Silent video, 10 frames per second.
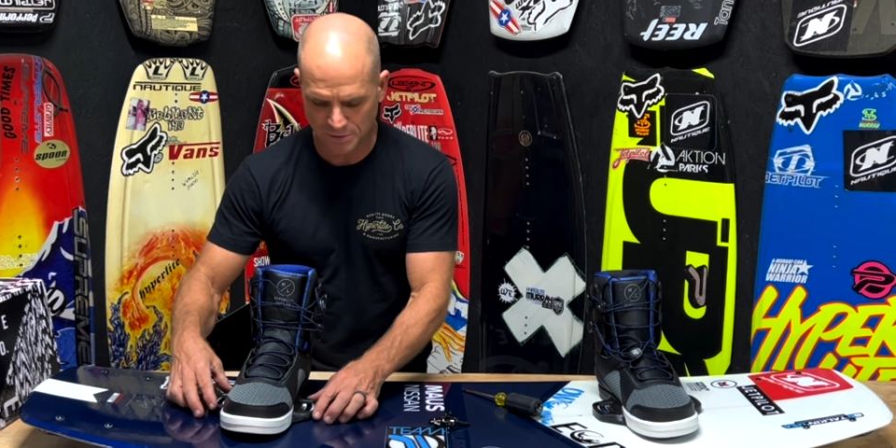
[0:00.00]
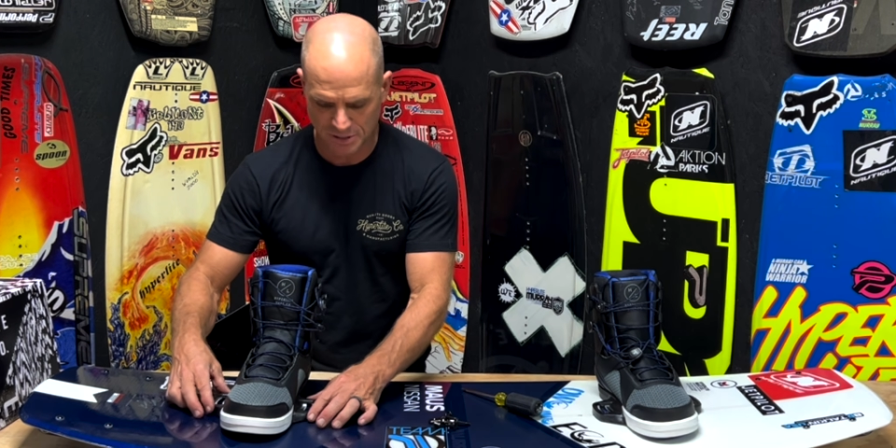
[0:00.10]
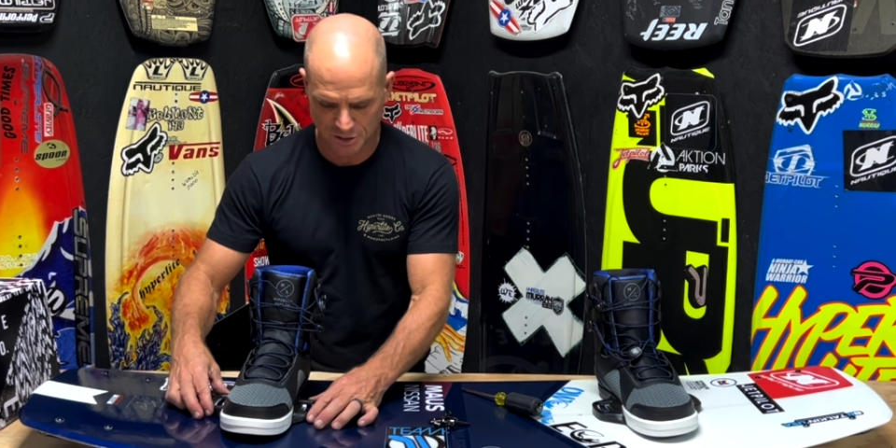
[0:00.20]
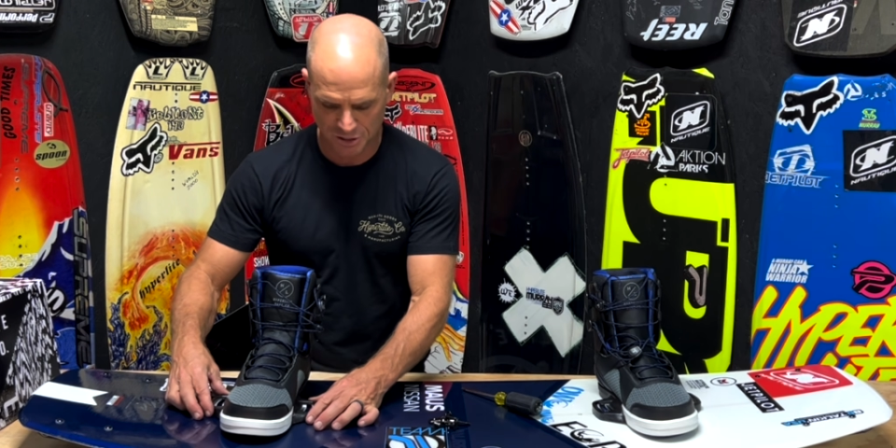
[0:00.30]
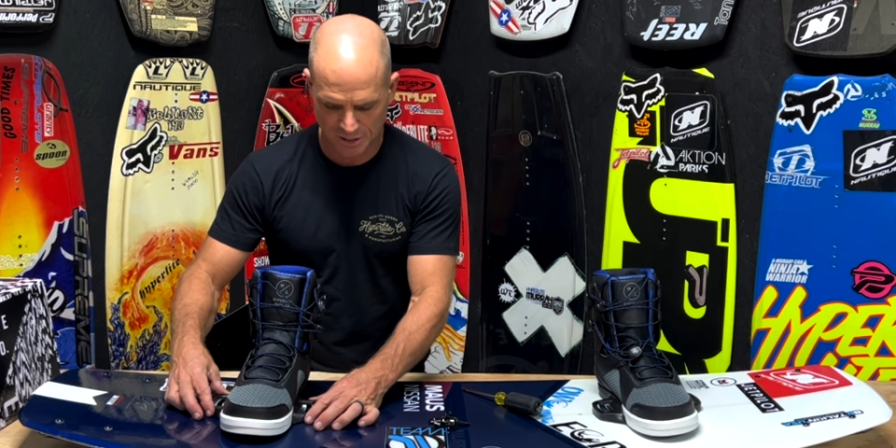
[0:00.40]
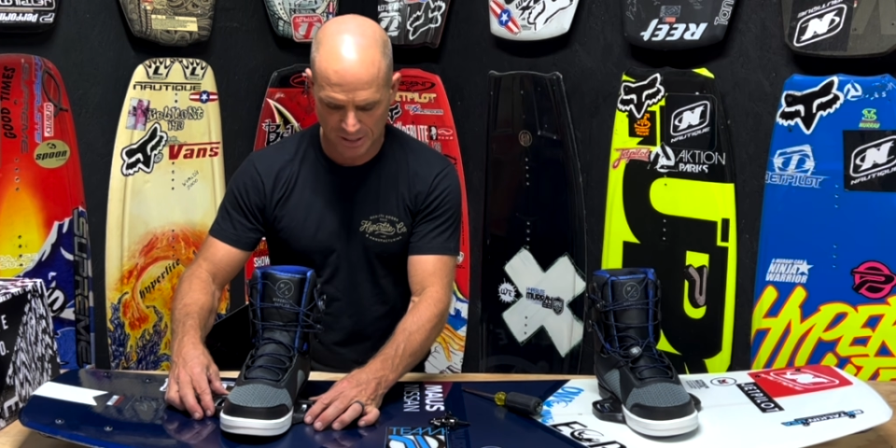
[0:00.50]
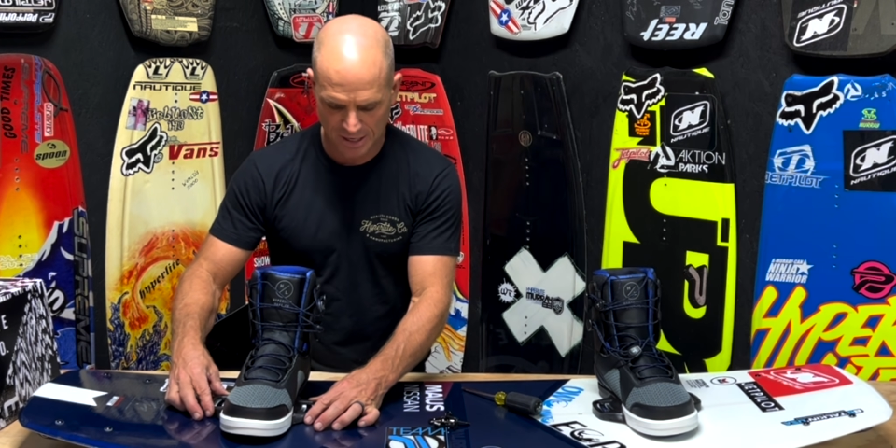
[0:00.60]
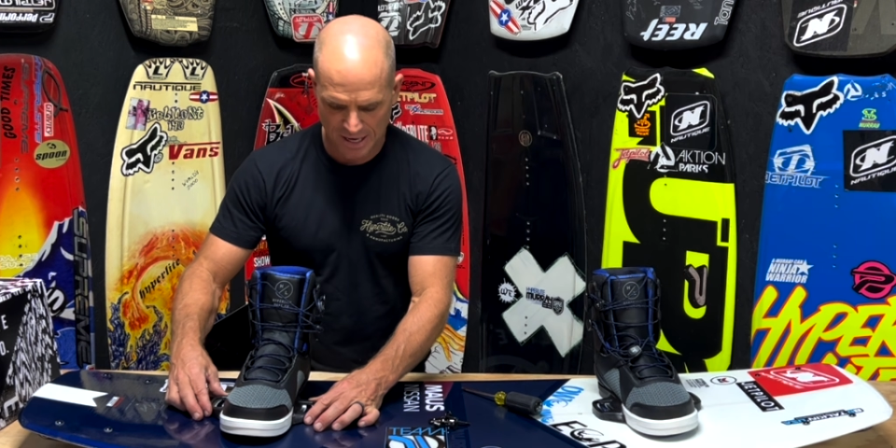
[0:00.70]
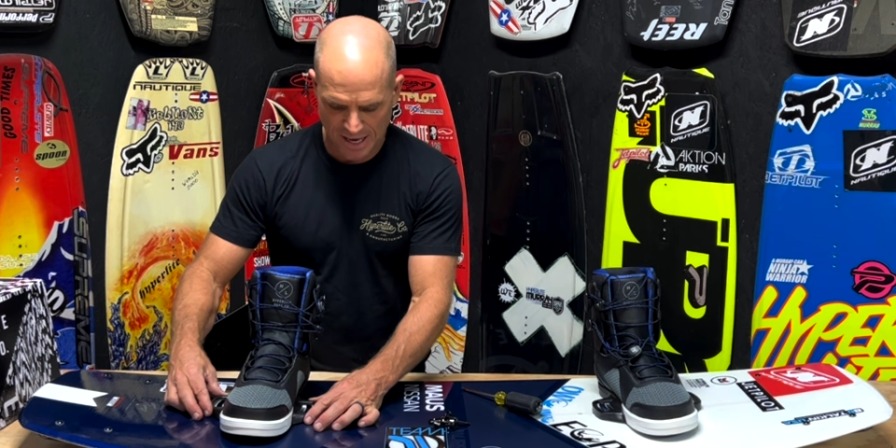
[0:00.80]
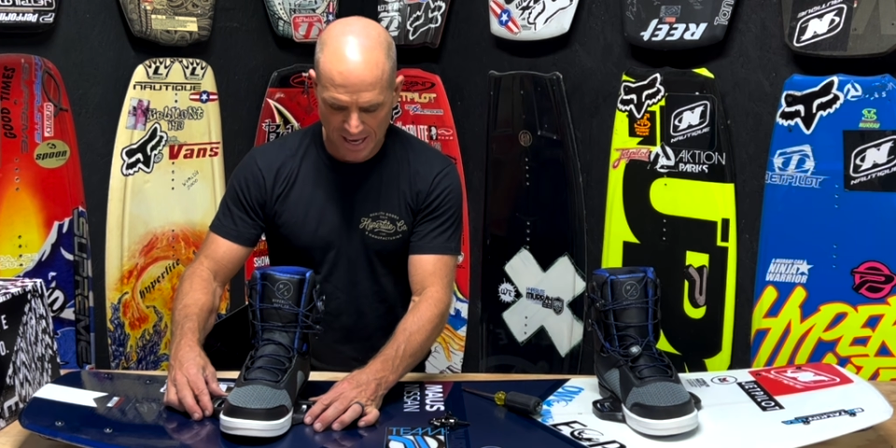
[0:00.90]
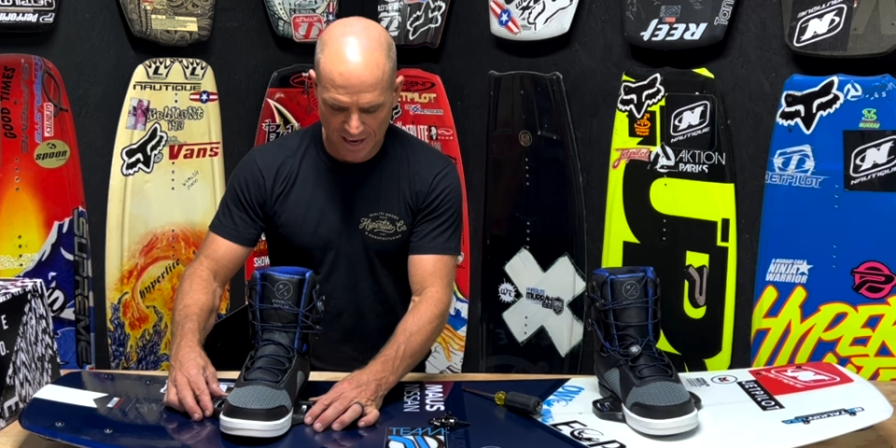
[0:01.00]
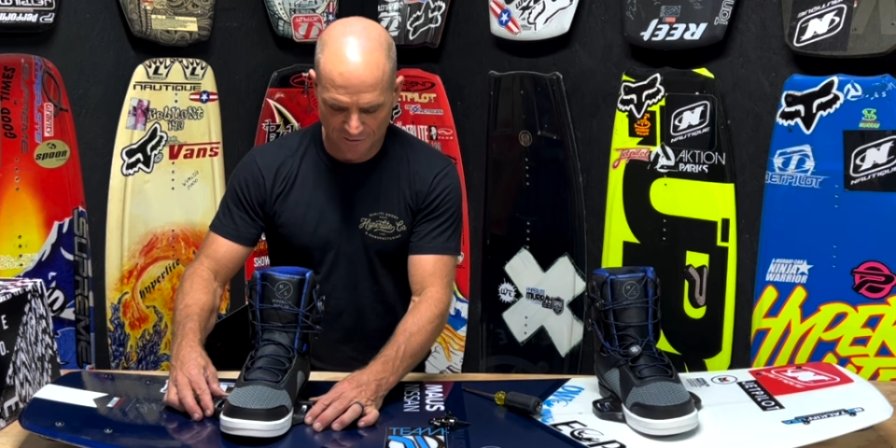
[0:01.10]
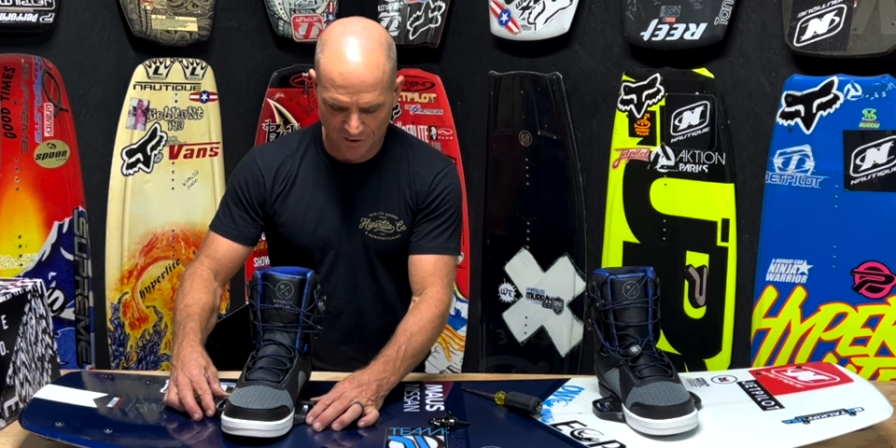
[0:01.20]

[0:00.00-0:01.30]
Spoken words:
position. If